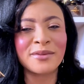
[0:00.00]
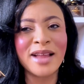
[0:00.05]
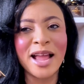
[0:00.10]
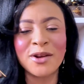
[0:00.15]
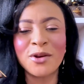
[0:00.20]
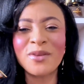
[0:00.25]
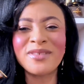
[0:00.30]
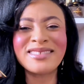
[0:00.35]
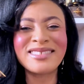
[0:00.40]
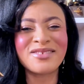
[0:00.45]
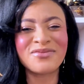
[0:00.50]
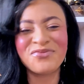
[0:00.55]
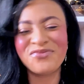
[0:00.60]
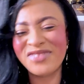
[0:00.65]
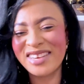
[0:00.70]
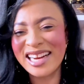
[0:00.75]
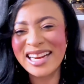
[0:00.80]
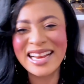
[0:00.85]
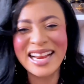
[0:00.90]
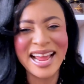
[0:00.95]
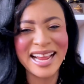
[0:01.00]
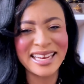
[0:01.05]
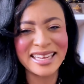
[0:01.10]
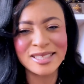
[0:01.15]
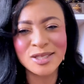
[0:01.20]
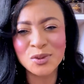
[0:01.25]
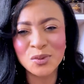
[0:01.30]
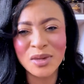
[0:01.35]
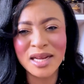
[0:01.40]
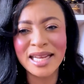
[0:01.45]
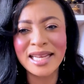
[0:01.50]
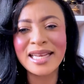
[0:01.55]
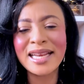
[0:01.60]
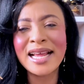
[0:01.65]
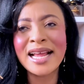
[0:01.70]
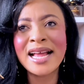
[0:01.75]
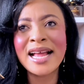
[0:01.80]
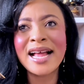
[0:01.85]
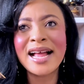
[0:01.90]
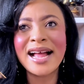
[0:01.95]
don't really like this one.
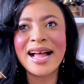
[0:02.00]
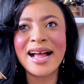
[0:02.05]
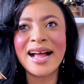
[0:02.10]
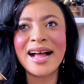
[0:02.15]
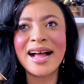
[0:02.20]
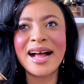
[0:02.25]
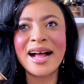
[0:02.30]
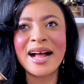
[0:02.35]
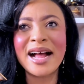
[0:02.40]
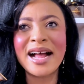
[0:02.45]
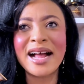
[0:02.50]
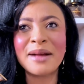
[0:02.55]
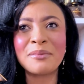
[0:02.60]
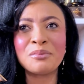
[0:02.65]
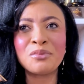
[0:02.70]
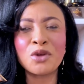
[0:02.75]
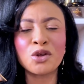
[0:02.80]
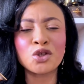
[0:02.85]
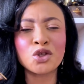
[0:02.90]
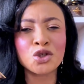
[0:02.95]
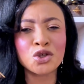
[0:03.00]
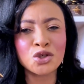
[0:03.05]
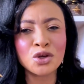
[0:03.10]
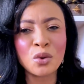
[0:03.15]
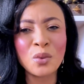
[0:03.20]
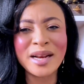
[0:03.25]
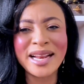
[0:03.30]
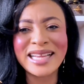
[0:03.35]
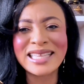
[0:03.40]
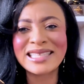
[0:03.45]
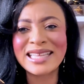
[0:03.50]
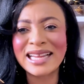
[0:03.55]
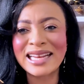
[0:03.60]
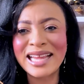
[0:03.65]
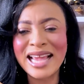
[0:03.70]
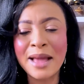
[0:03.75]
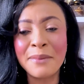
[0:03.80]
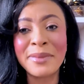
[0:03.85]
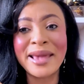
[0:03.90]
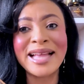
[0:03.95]
I'm not sure what
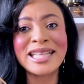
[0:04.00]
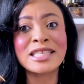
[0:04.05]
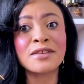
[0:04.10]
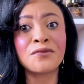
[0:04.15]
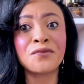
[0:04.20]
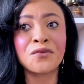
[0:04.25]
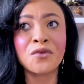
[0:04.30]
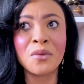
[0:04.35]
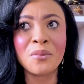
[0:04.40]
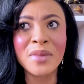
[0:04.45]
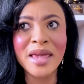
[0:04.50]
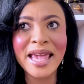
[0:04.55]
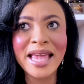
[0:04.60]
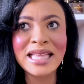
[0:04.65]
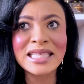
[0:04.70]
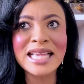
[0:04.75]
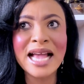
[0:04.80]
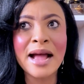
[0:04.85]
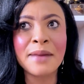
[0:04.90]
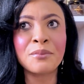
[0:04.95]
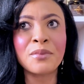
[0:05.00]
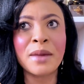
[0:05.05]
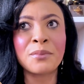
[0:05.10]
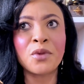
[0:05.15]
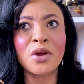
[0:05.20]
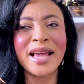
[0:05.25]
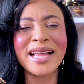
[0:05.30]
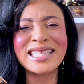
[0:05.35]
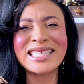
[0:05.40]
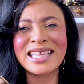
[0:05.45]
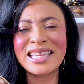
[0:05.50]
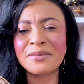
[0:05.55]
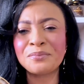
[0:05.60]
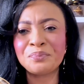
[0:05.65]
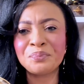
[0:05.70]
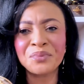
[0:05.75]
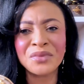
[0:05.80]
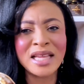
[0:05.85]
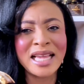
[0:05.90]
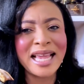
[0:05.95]
exactly I'm getting from it. I'm not
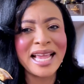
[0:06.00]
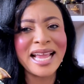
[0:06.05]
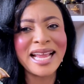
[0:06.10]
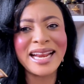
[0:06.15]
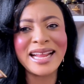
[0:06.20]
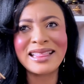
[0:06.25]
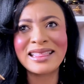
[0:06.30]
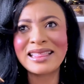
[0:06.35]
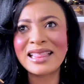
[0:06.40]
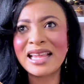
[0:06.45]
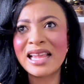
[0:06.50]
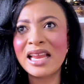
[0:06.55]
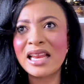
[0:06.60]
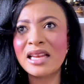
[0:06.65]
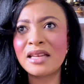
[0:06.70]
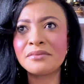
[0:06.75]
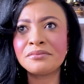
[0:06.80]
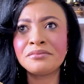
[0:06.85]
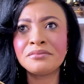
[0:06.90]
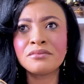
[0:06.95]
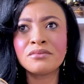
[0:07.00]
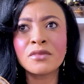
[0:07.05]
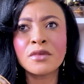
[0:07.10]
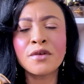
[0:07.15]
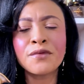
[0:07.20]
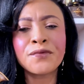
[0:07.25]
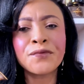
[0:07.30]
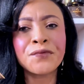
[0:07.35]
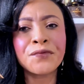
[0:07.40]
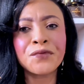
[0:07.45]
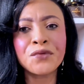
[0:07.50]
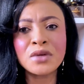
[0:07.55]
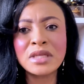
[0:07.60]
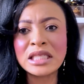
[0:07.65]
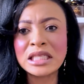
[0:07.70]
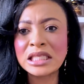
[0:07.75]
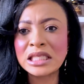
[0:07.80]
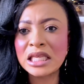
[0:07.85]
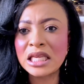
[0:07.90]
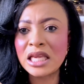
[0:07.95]
getting anything
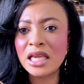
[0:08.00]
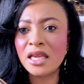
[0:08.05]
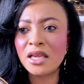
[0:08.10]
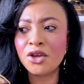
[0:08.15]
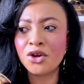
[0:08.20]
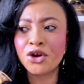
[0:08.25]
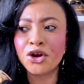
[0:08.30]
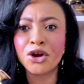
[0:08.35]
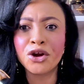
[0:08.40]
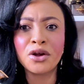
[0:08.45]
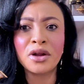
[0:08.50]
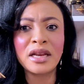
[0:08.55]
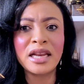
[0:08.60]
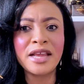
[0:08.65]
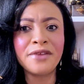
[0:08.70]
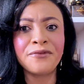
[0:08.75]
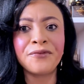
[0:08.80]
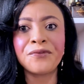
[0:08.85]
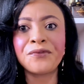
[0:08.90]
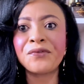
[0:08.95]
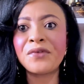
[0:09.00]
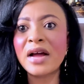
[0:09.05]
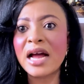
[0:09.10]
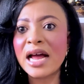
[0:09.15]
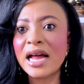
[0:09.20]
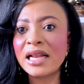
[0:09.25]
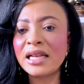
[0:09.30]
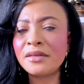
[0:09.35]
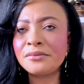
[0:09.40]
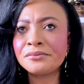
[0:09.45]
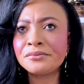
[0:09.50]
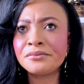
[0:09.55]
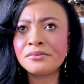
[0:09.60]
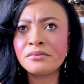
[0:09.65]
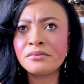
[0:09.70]
fruity, girly, fun.